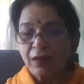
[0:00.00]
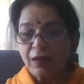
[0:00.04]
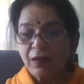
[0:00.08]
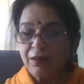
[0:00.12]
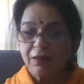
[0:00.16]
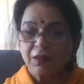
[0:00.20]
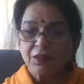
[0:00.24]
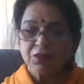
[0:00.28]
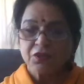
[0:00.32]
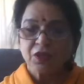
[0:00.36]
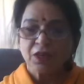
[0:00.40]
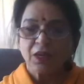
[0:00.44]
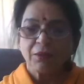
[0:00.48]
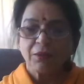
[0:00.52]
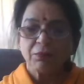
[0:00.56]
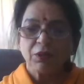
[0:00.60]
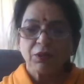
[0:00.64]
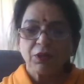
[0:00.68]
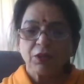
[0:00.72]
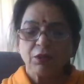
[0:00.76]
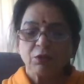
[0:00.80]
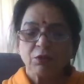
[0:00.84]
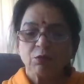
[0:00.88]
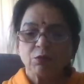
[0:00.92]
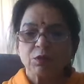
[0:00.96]
And the same
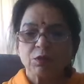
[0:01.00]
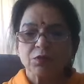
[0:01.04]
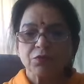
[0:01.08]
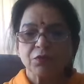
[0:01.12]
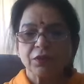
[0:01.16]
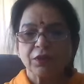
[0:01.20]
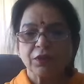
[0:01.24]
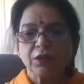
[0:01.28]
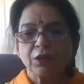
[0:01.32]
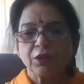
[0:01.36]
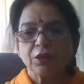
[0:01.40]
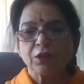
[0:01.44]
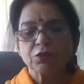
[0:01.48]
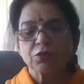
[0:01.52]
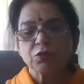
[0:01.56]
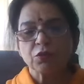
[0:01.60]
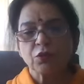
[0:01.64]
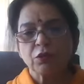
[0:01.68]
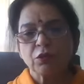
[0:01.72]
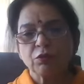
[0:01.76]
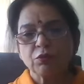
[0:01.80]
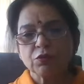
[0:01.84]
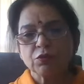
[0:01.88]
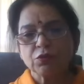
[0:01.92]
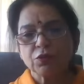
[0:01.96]
thing goes for the
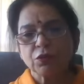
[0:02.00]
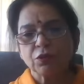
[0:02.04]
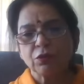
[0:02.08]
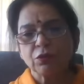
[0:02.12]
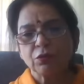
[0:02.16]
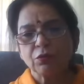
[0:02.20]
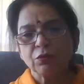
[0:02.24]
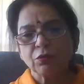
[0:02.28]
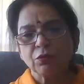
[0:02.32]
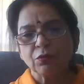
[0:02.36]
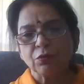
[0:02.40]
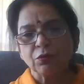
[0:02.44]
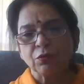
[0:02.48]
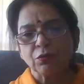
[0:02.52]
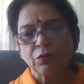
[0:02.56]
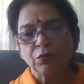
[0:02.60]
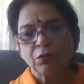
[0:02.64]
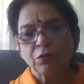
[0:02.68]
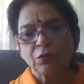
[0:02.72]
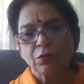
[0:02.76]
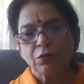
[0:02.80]
dissolution too.